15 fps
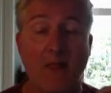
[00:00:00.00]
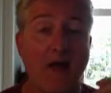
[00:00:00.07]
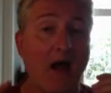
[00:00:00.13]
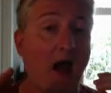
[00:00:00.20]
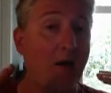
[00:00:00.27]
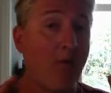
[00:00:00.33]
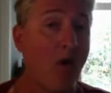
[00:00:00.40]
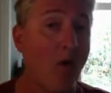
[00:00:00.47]

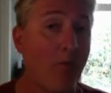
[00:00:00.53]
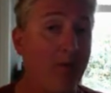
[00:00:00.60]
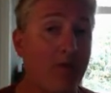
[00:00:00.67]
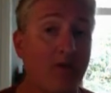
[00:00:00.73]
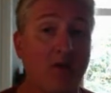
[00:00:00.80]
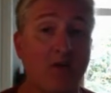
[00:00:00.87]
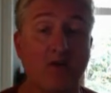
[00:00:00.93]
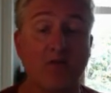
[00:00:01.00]
I'm
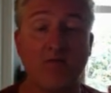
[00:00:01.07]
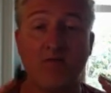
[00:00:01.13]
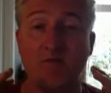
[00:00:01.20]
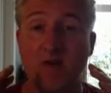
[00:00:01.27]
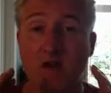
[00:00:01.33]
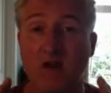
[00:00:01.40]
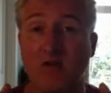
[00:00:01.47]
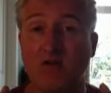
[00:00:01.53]
hoping these
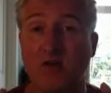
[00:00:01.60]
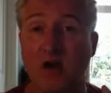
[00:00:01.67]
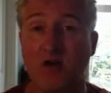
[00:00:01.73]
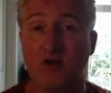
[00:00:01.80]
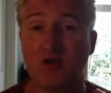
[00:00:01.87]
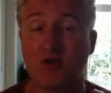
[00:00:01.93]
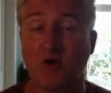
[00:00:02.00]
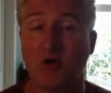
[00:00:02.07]
videos are
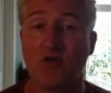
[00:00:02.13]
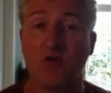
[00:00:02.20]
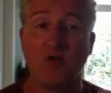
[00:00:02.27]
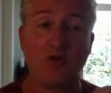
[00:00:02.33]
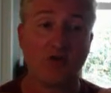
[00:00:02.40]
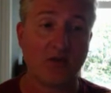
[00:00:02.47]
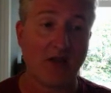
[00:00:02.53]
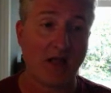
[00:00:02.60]
showing you
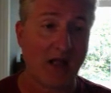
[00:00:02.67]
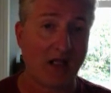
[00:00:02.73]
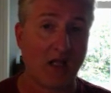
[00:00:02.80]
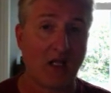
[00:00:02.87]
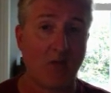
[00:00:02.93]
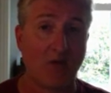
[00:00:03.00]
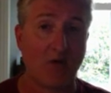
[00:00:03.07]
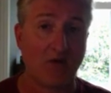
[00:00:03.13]

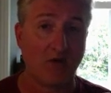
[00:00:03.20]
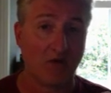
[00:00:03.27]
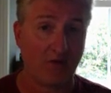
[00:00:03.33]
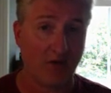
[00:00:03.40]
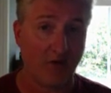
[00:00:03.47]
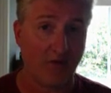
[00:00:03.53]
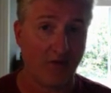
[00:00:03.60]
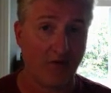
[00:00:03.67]
exactly what the
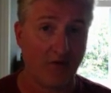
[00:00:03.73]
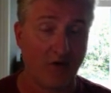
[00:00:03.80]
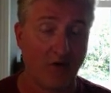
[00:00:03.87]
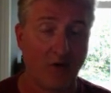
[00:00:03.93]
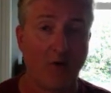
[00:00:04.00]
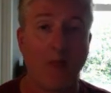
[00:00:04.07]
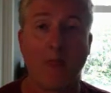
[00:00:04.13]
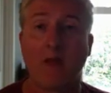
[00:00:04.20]
stuff is
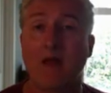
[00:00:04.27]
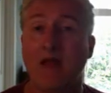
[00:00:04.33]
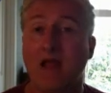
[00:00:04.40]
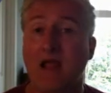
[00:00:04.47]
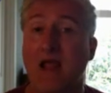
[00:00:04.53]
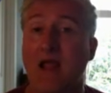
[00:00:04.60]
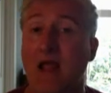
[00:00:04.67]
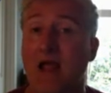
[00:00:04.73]
here.
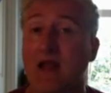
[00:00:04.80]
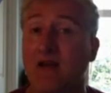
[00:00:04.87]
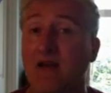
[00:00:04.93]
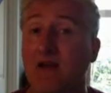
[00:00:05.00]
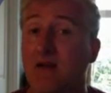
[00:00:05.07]
And